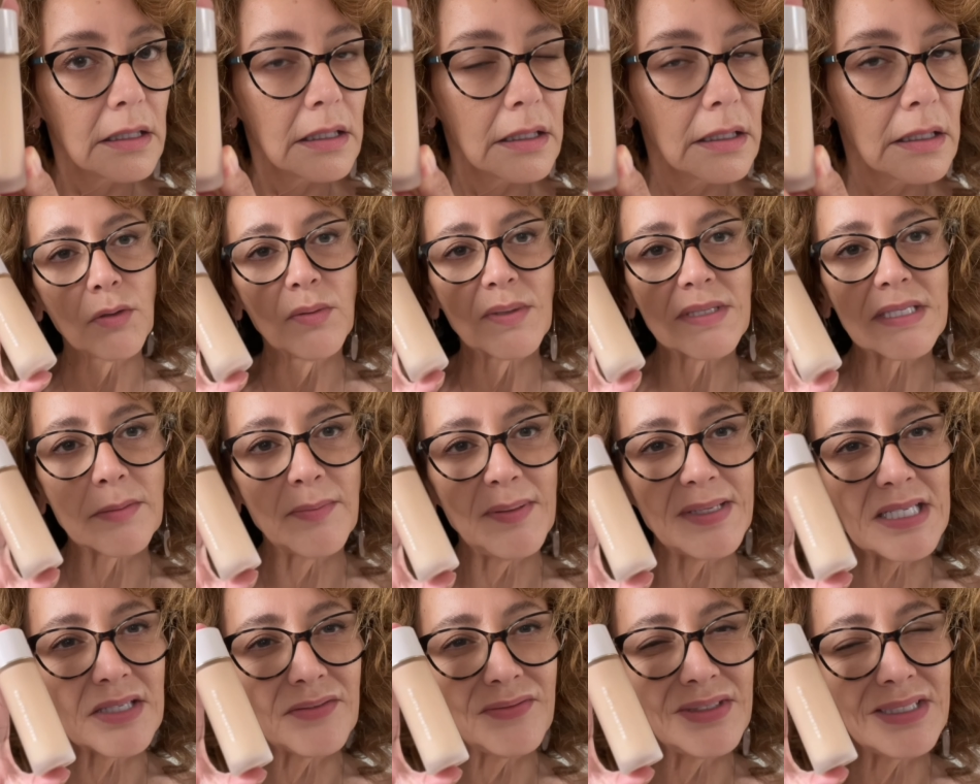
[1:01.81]
There was a bit
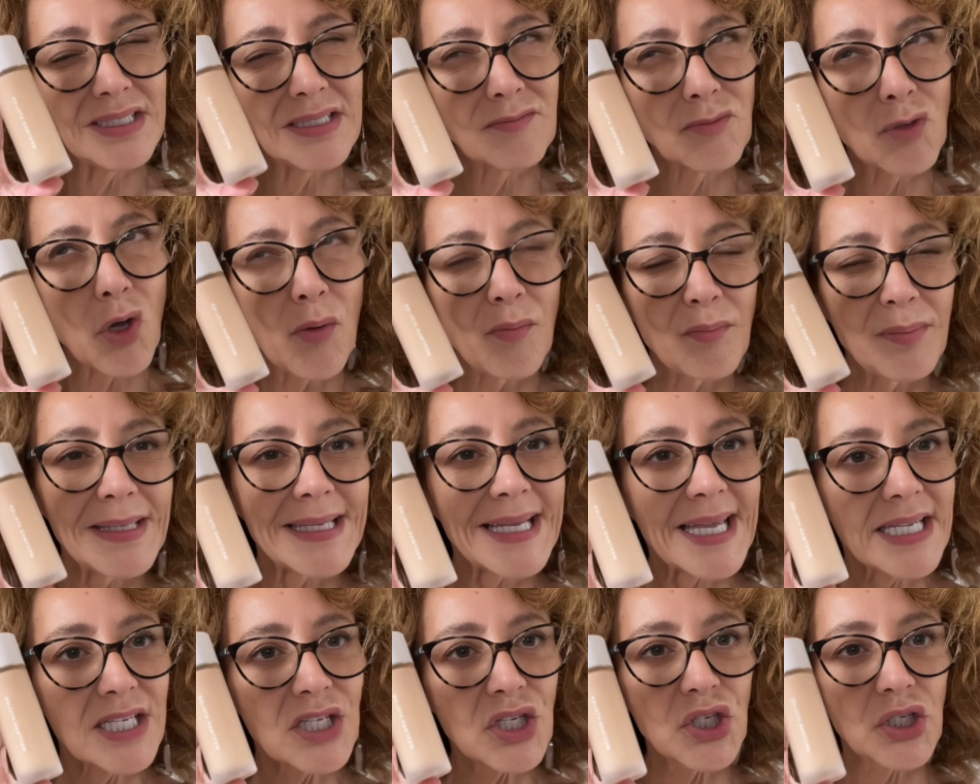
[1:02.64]
of a
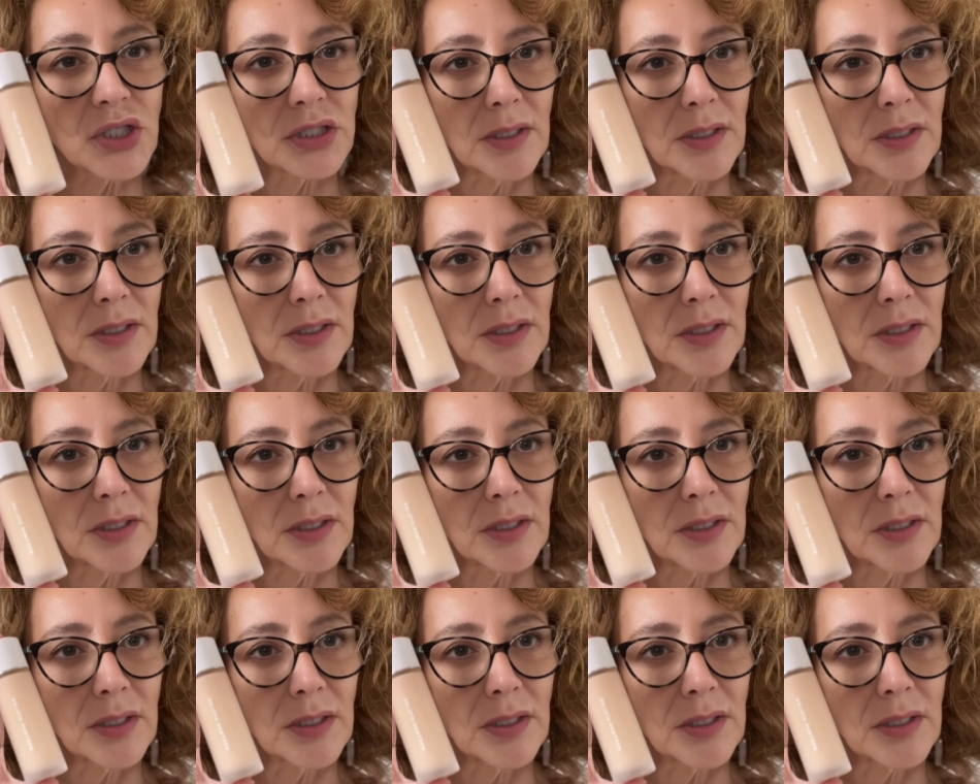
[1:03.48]
complication